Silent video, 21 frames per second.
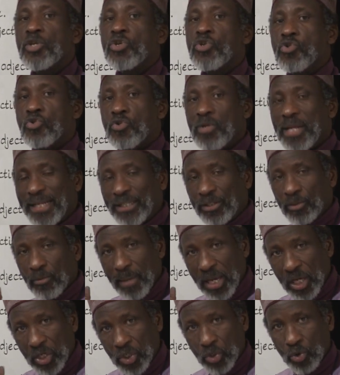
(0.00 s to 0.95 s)
you need to
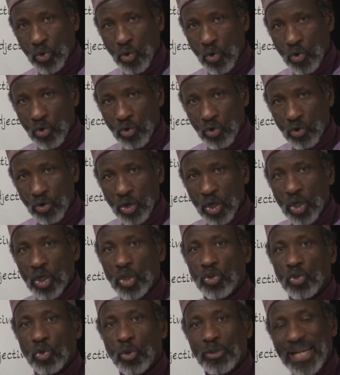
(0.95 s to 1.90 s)
make sure
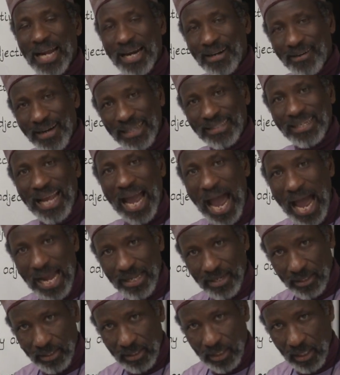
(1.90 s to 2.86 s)
your direct
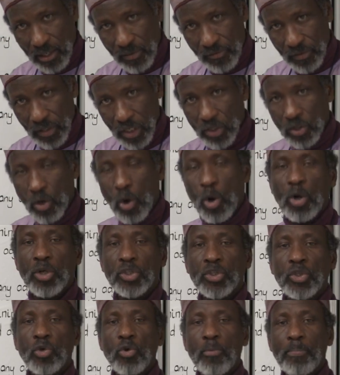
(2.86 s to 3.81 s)
adjective is
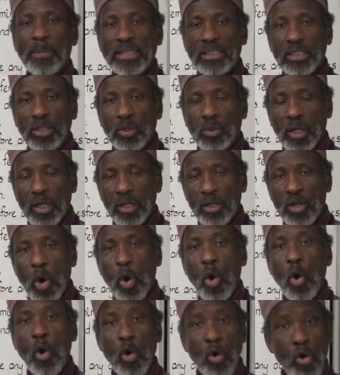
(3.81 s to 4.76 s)
also masculine,
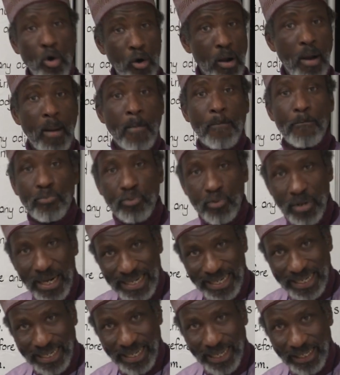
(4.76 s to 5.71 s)
or
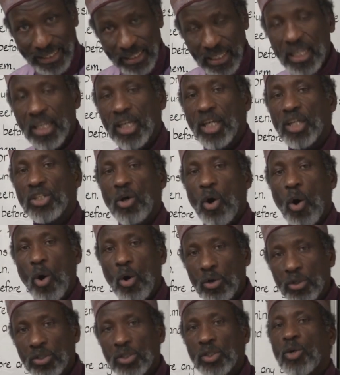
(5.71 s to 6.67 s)
predicate is
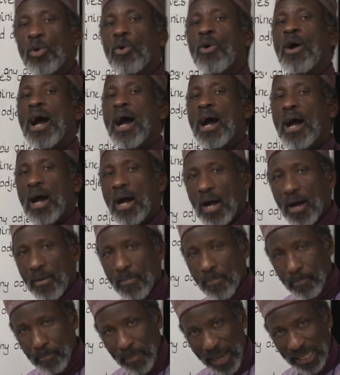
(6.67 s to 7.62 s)
also
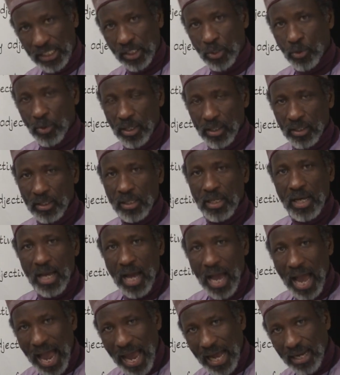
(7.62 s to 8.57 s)
masculine,
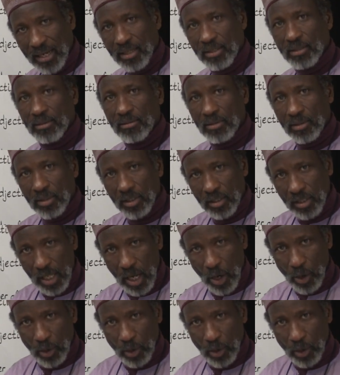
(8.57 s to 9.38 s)
and the